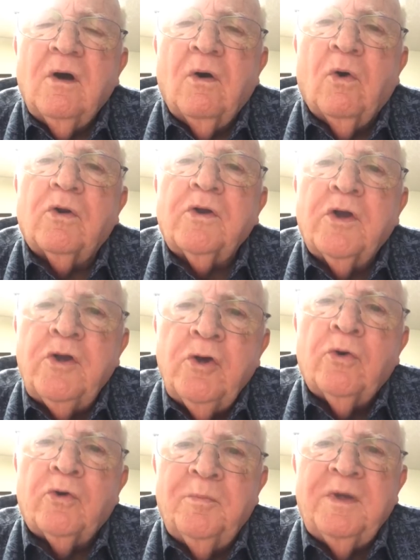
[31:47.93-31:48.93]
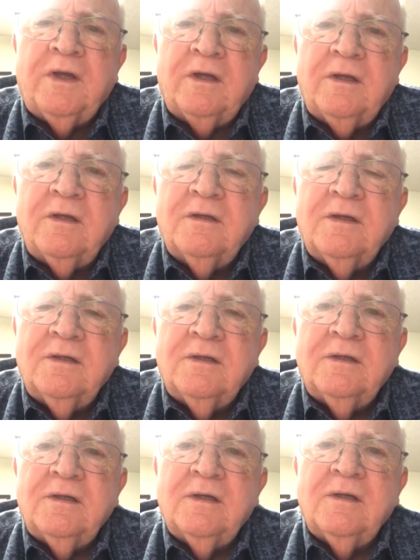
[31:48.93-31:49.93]
or cure me,
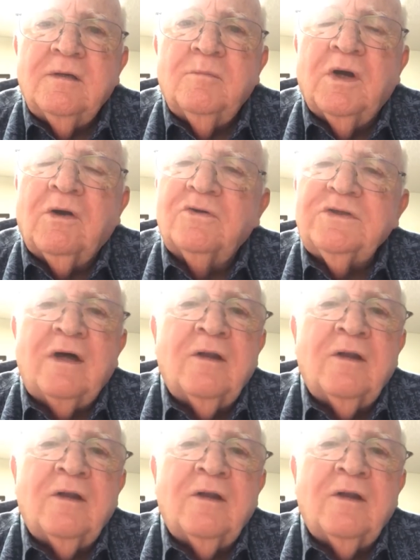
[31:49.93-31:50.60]
because